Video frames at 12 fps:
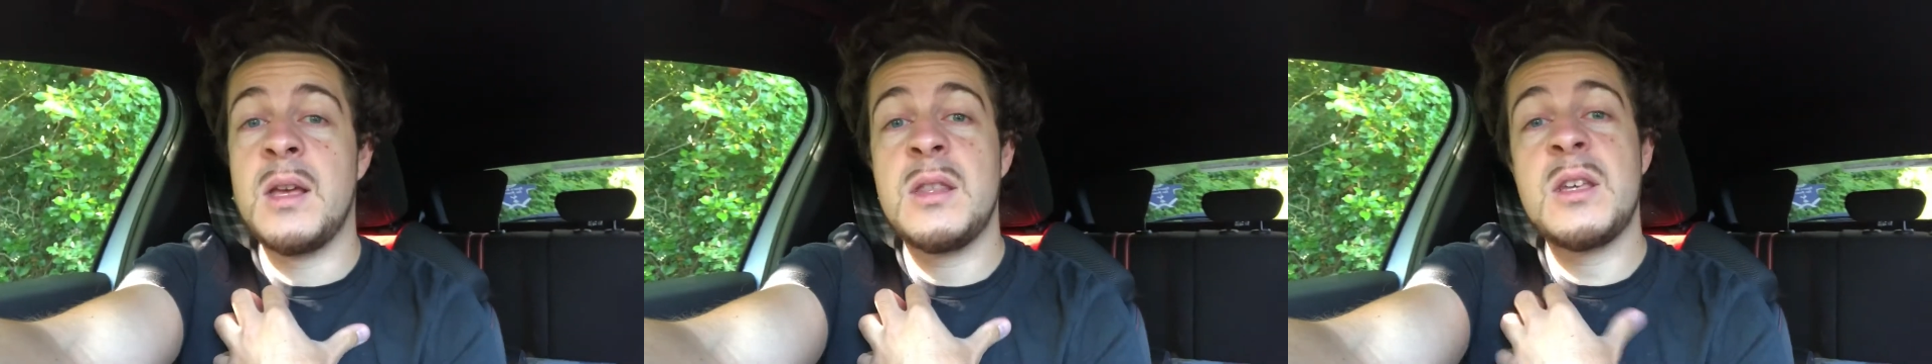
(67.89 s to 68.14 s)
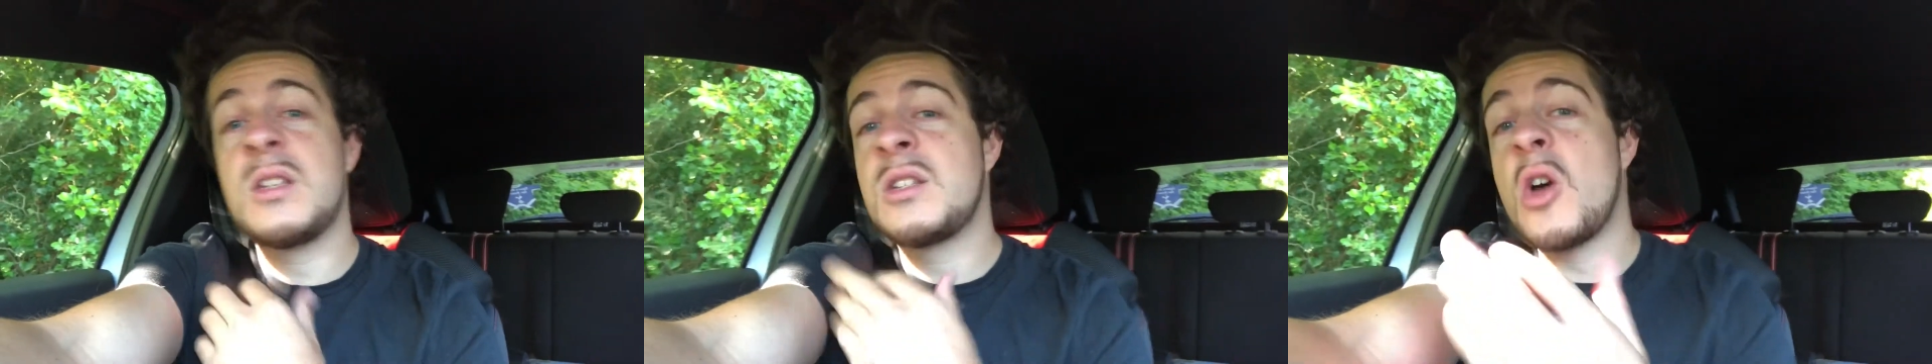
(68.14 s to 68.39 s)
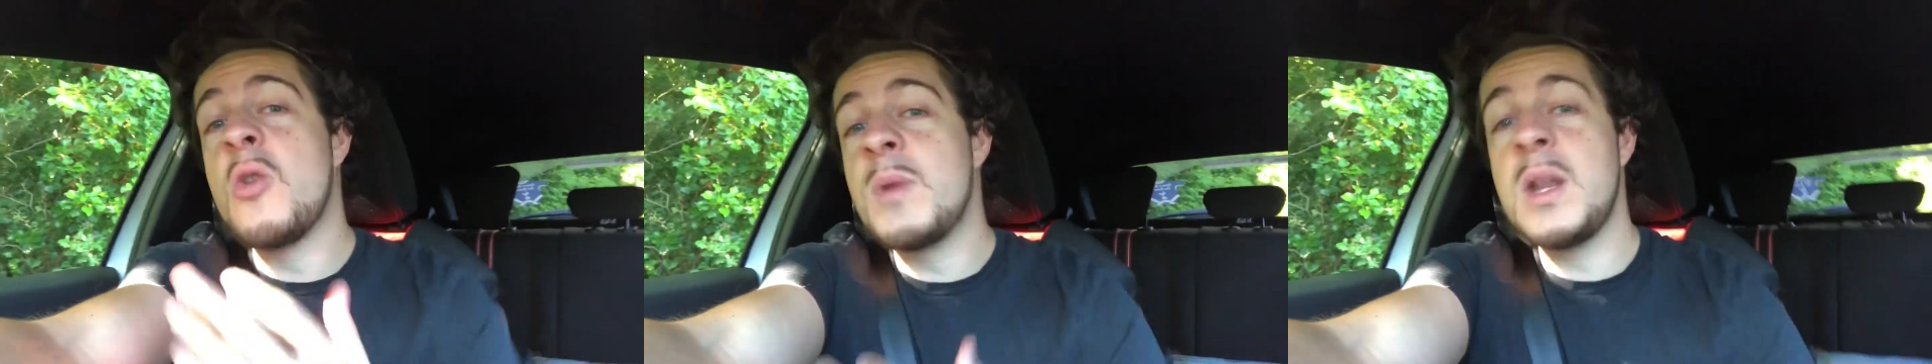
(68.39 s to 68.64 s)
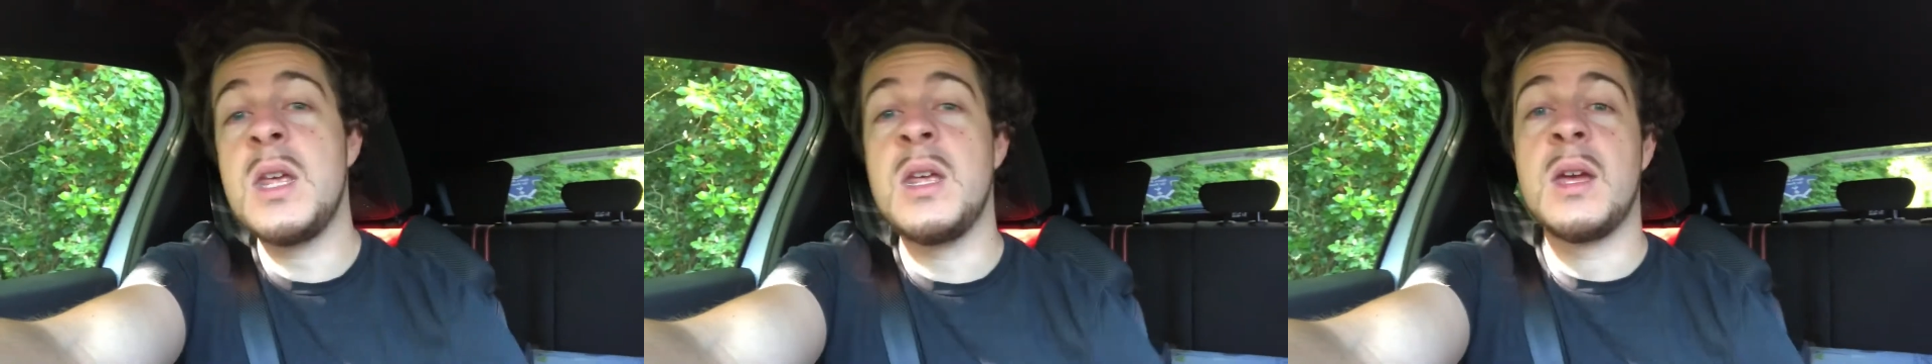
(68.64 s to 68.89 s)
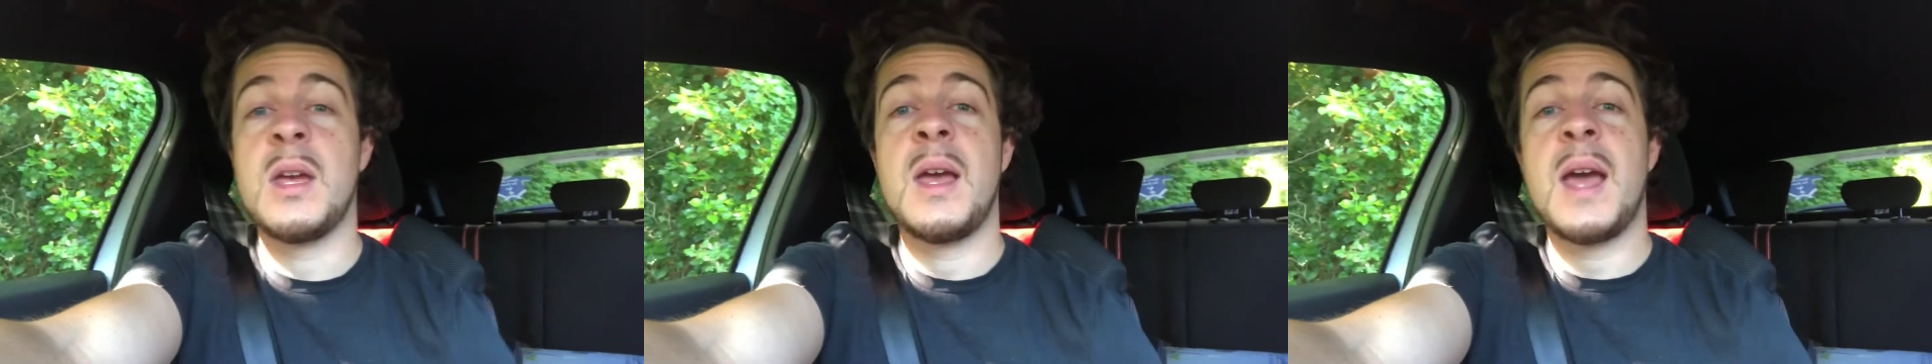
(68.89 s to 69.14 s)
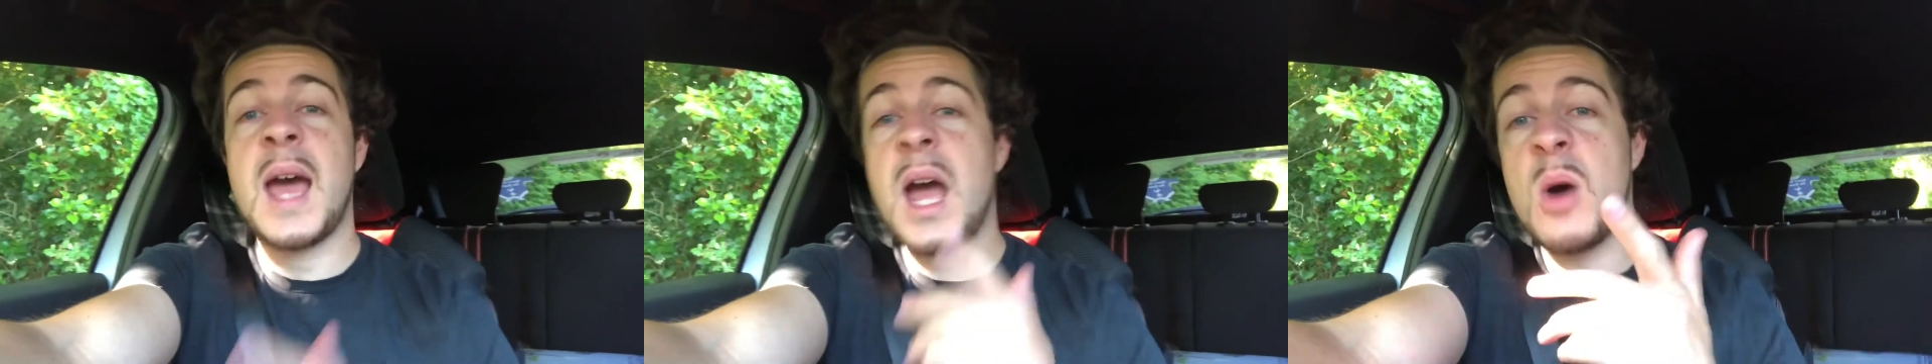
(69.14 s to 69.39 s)
There's so many
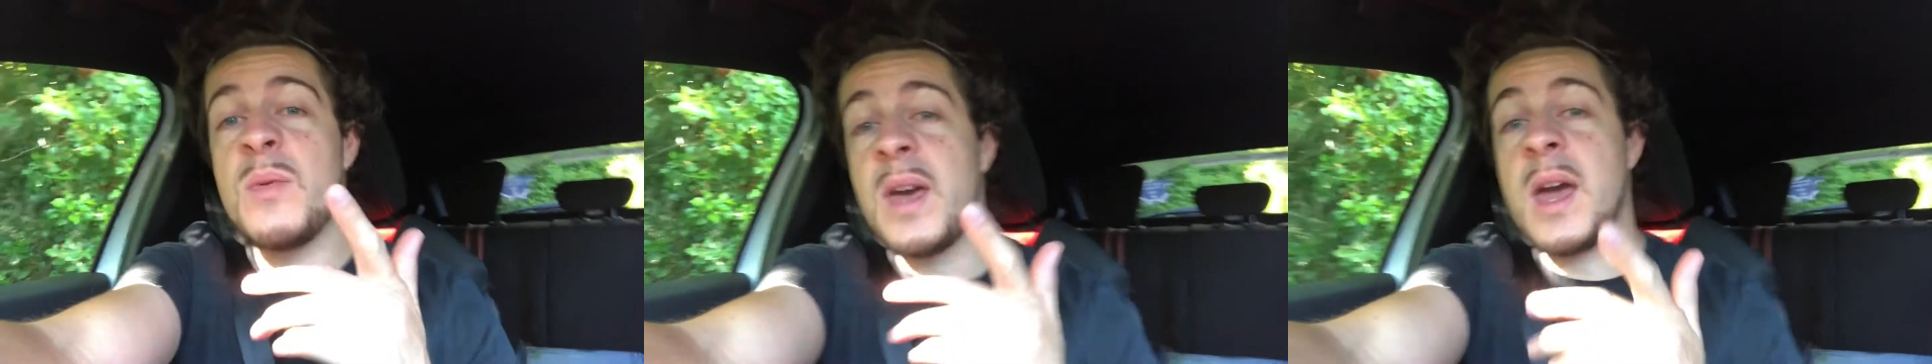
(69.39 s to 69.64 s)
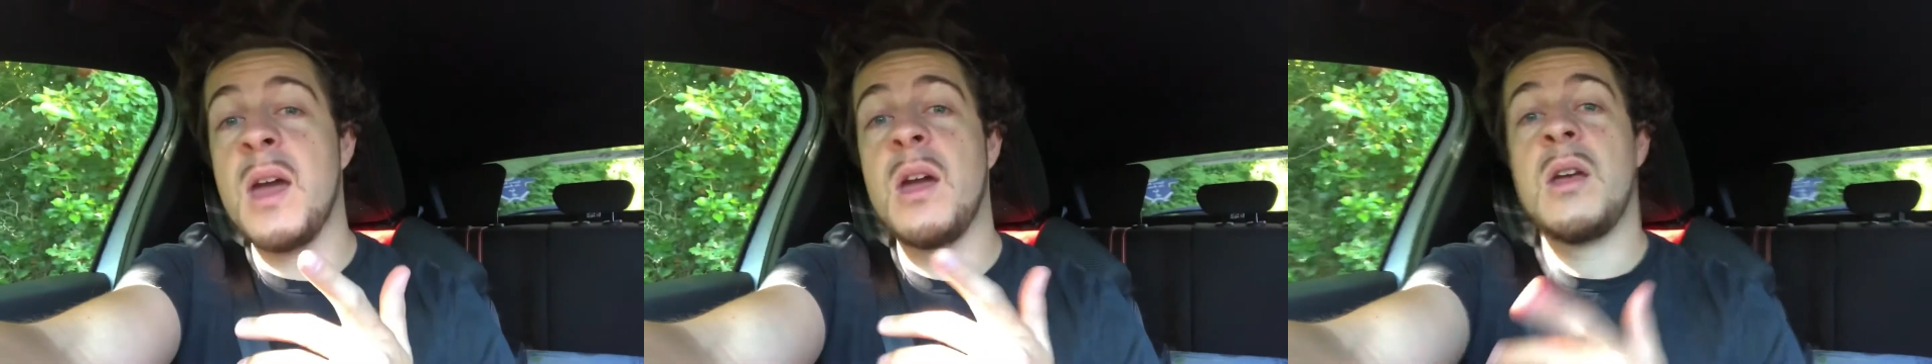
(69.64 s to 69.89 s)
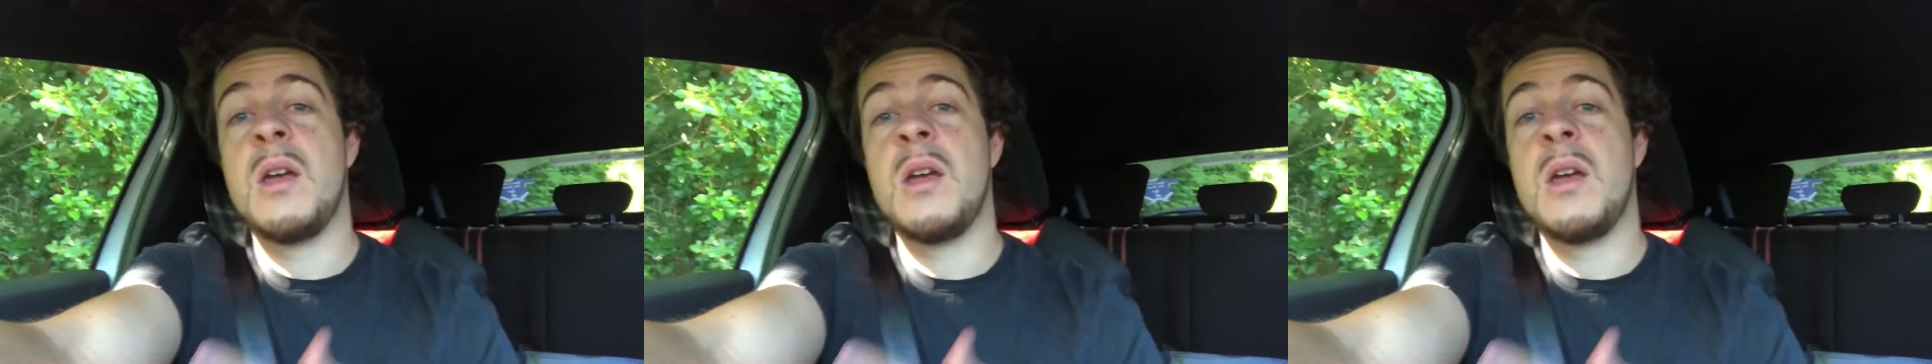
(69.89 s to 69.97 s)
out there